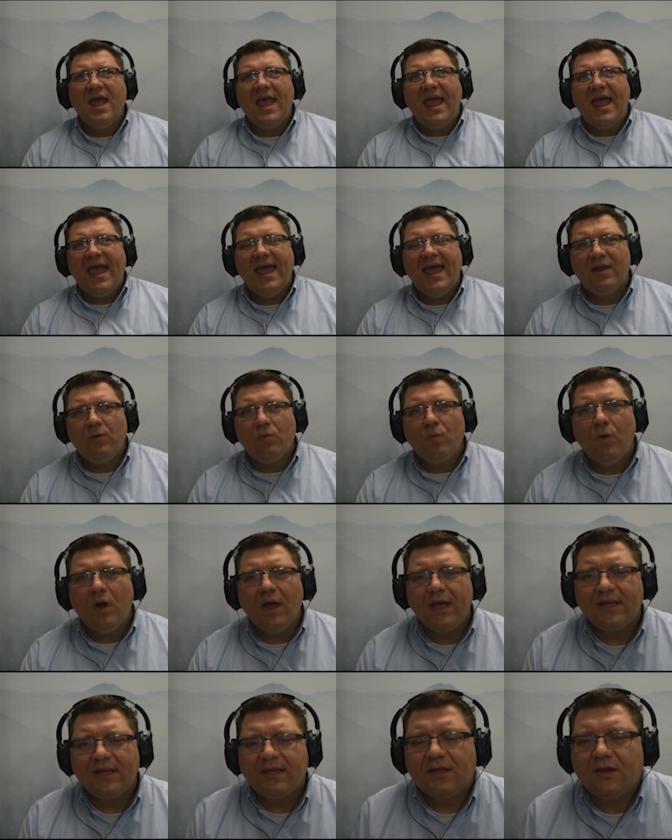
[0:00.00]
And
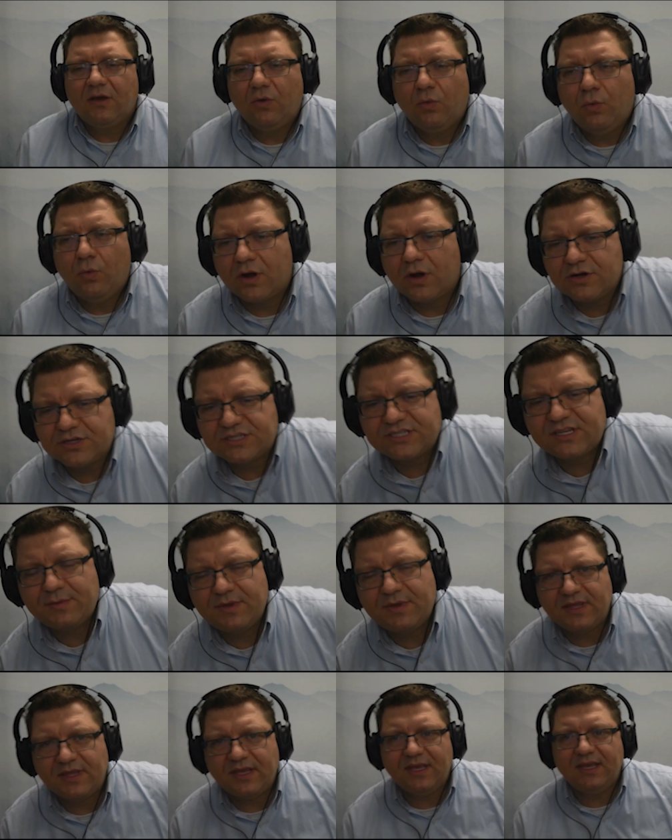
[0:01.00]
what are some
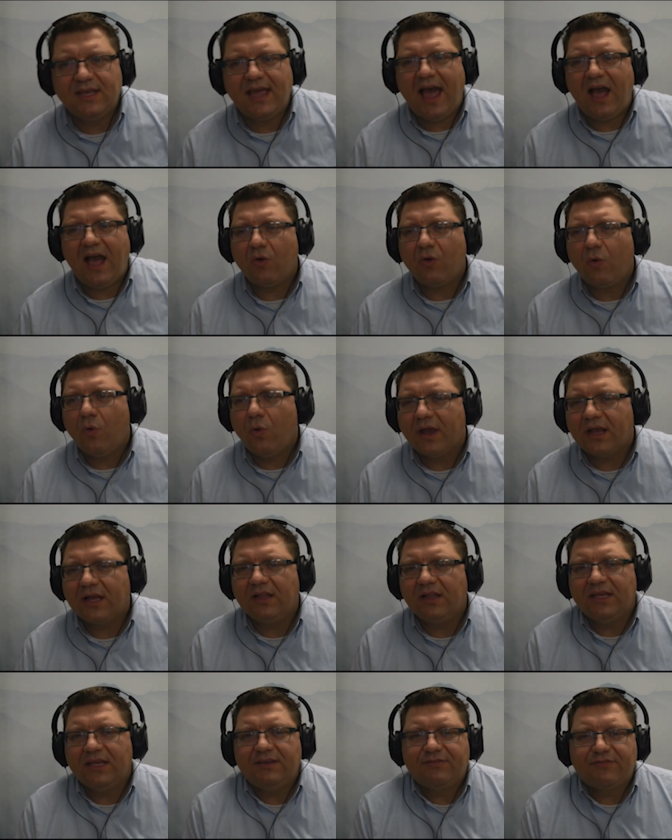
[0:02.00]
of how
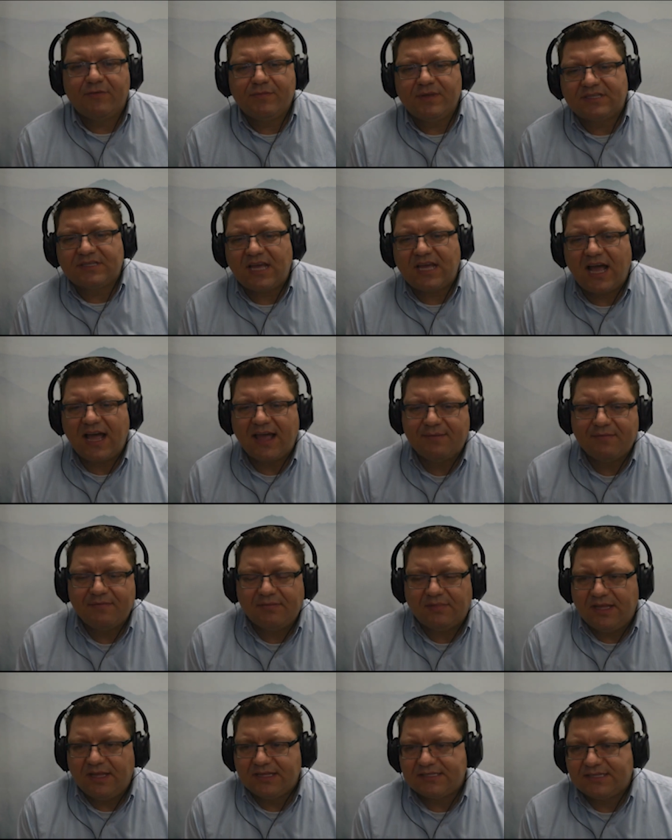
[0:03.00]
quickly from the time,
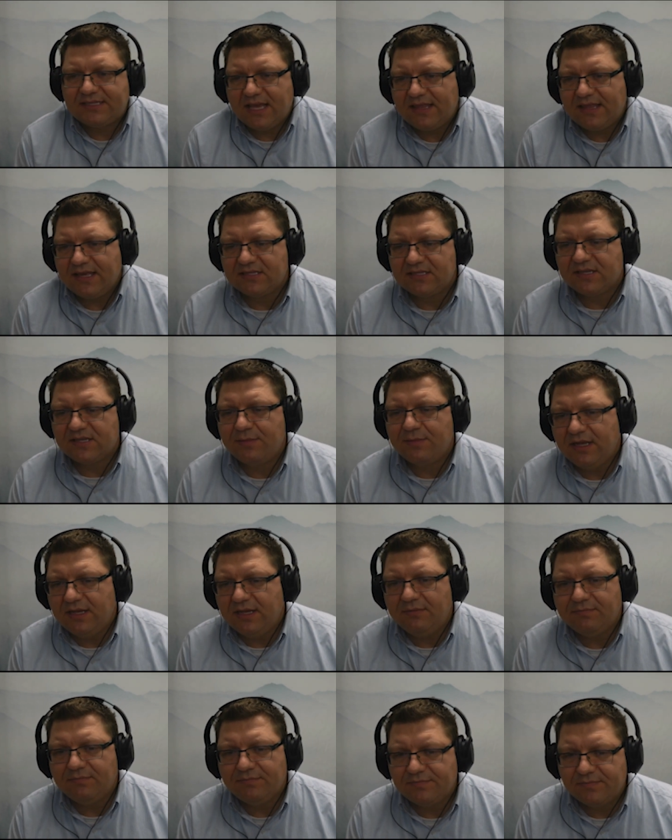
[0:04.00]
let's say that
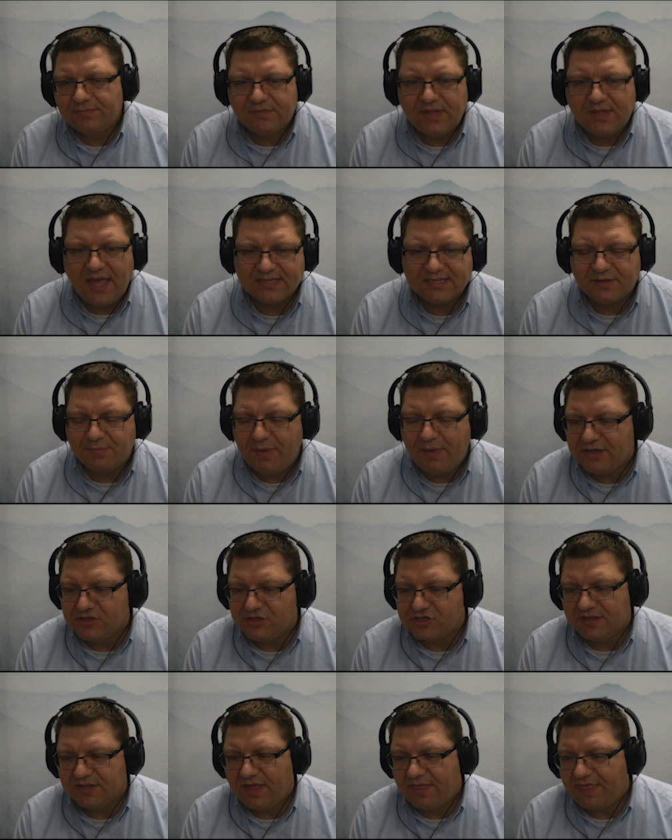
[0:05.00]
somebody has a
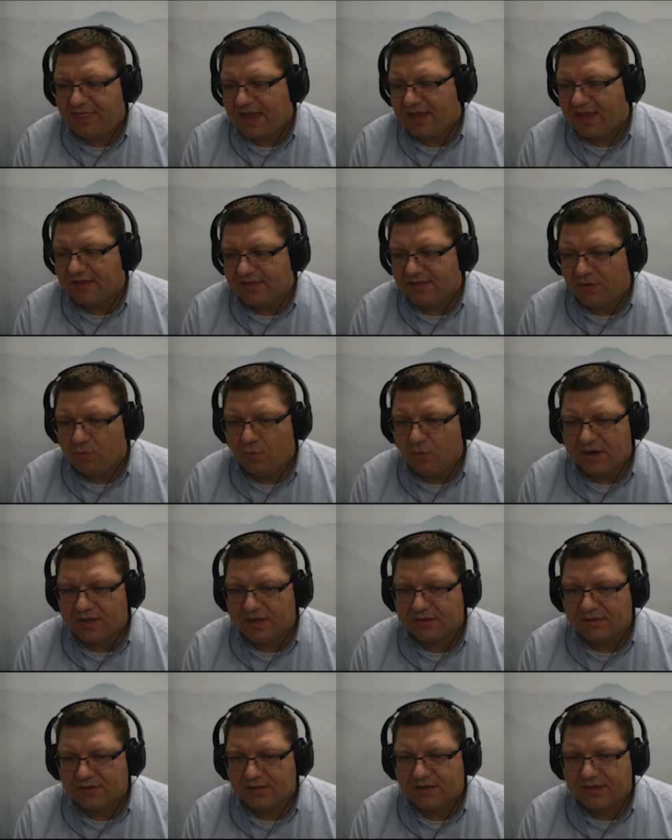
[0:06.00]
patient that they
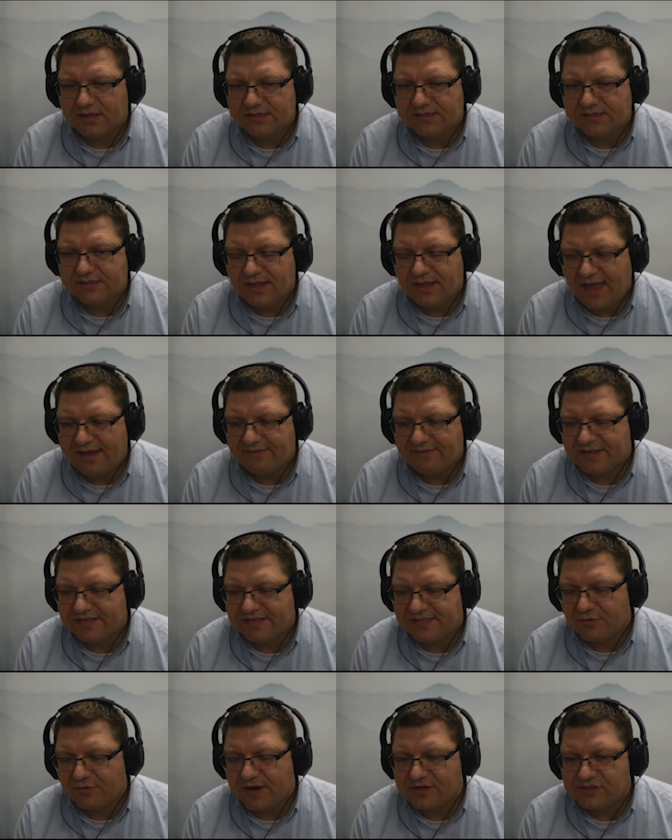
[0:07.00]
want to have
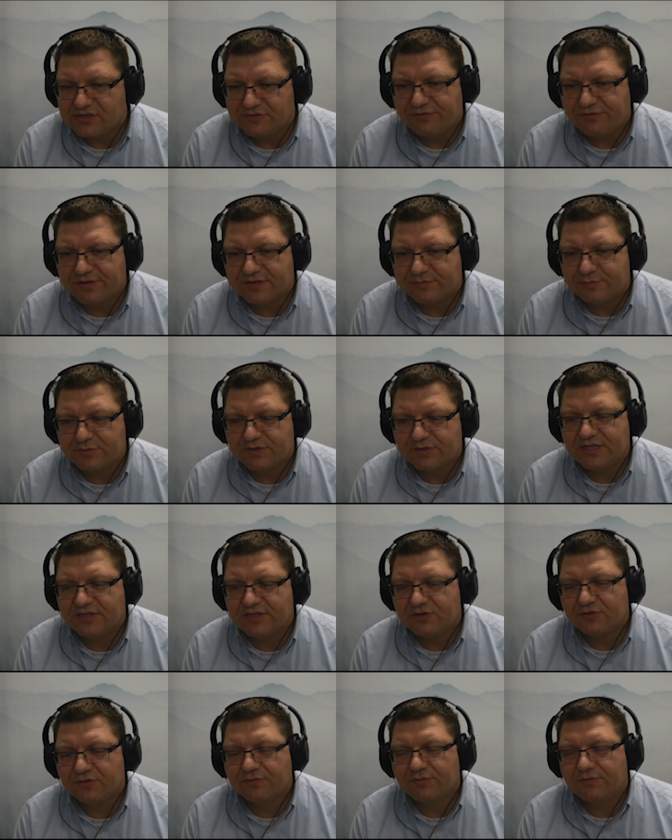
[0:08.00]
consideration for this
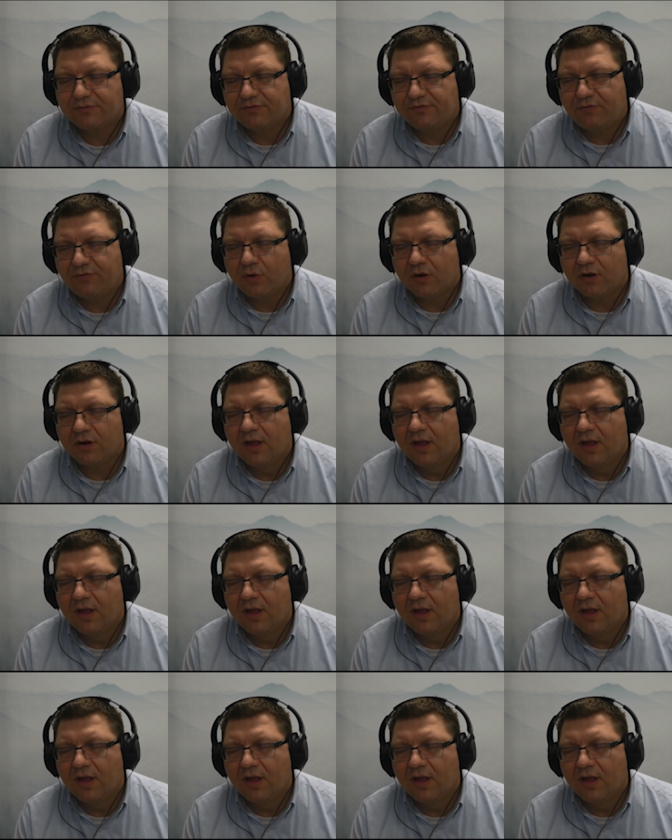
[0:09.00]
procedure for,